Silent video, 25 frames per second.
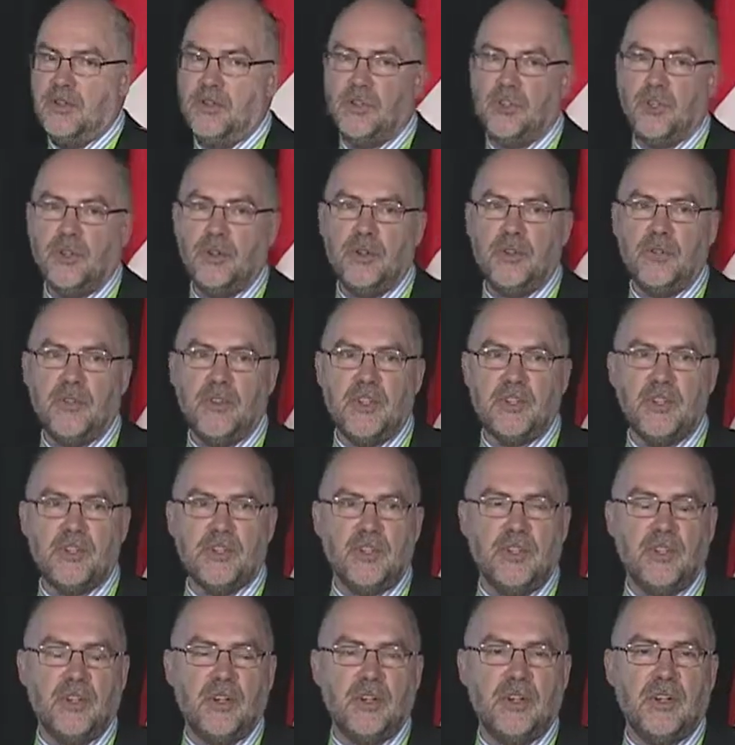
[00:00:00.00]
in June of
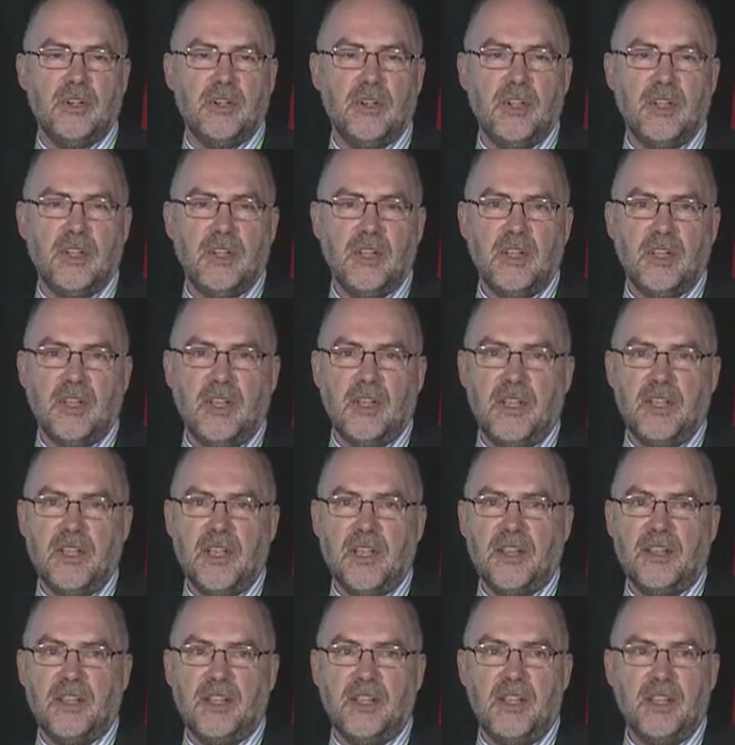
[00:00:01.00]
this year,
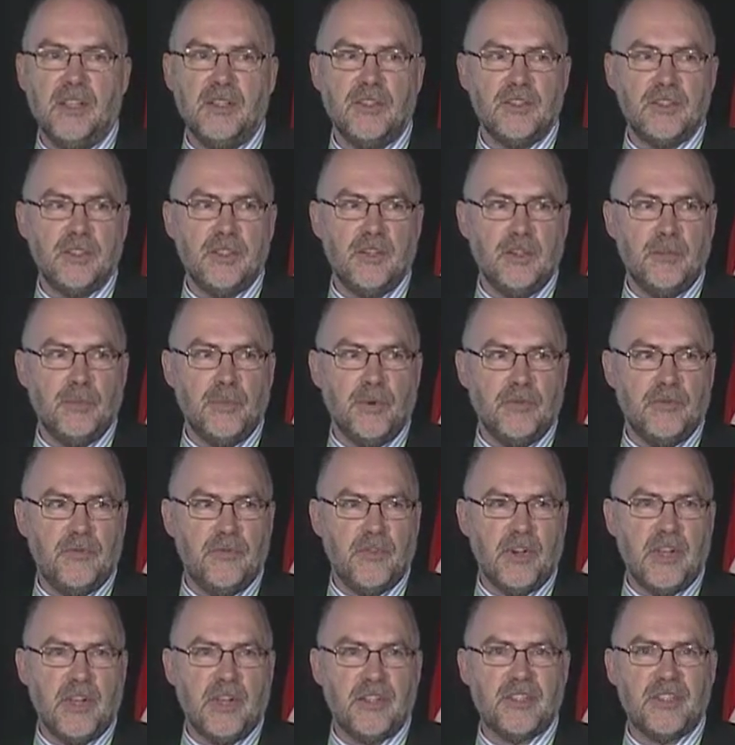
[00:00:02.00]
Jan Geegan's group in
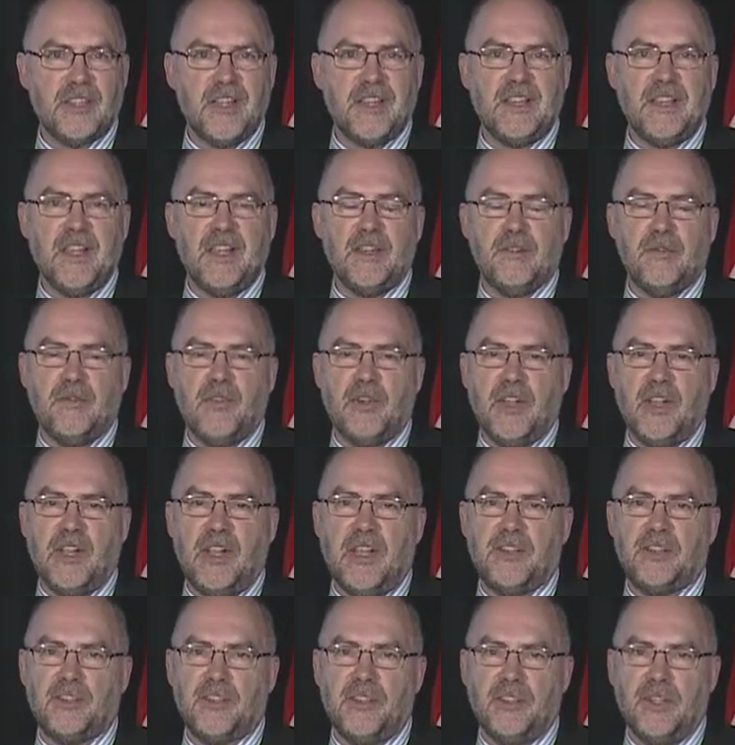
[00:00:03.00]
France
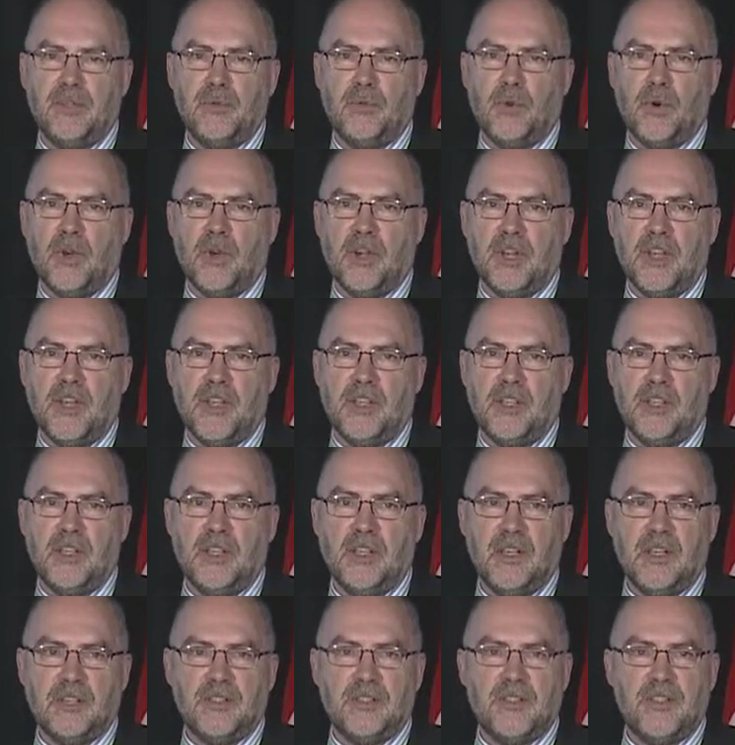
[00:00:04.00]
identified SDY
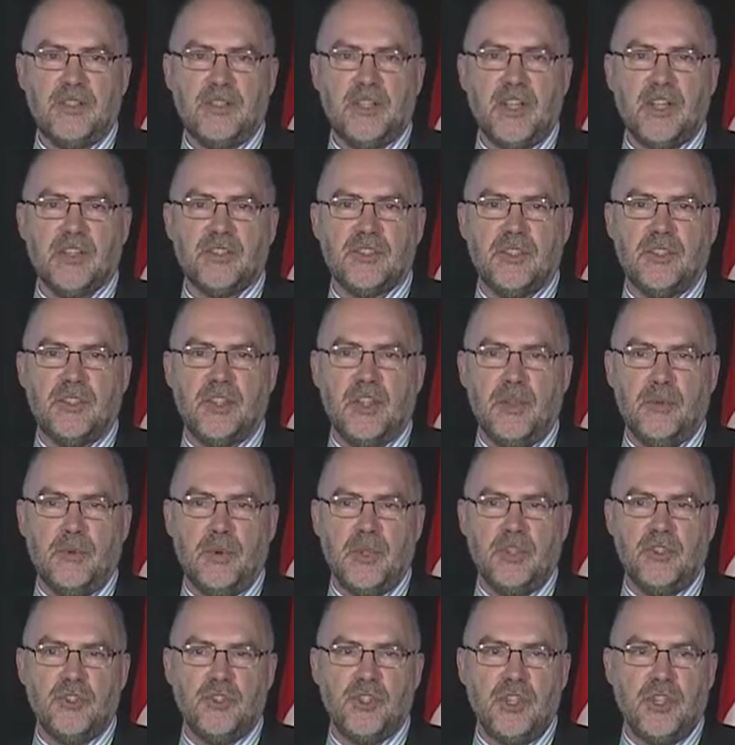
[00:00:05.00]
as the
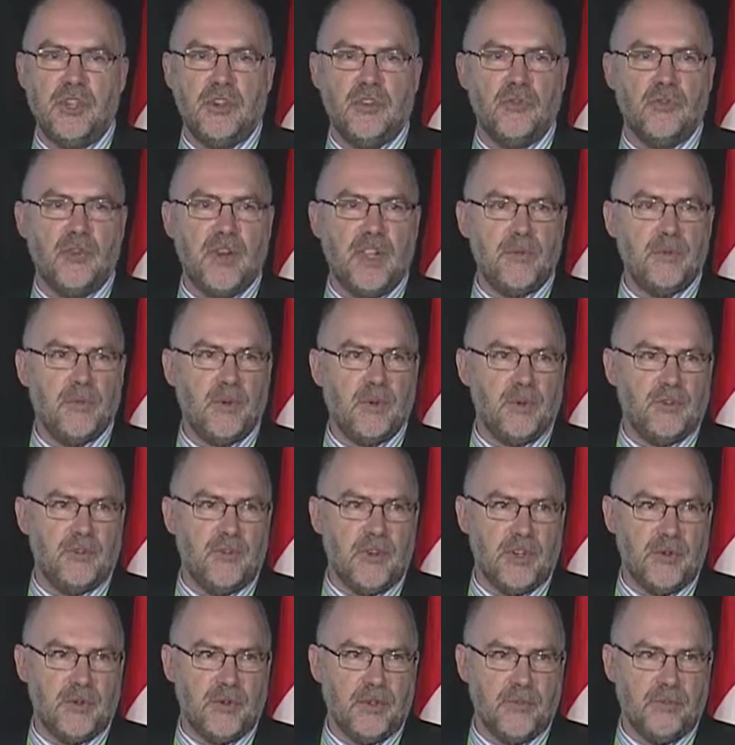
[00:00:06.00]
sex-determining gene in rainbow
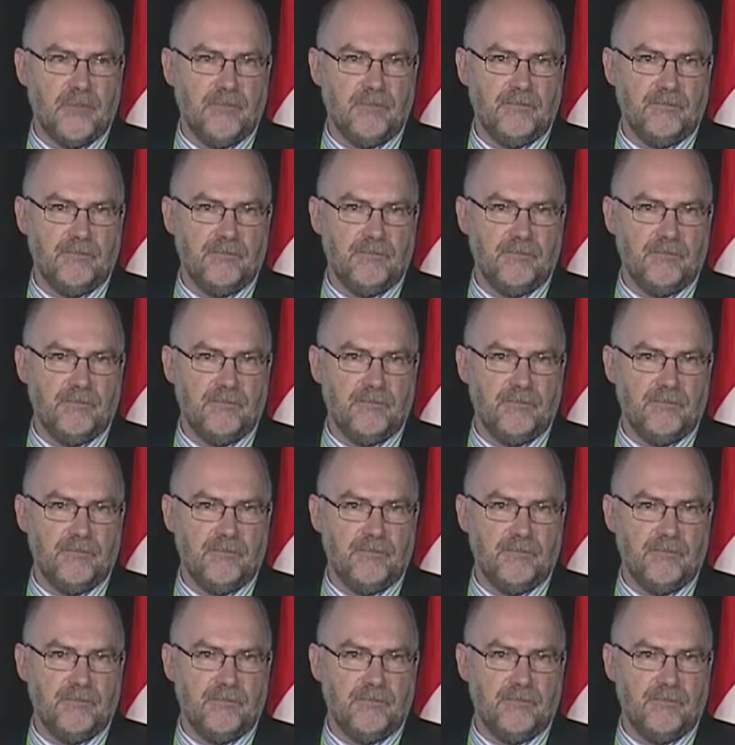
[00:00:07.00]
trout.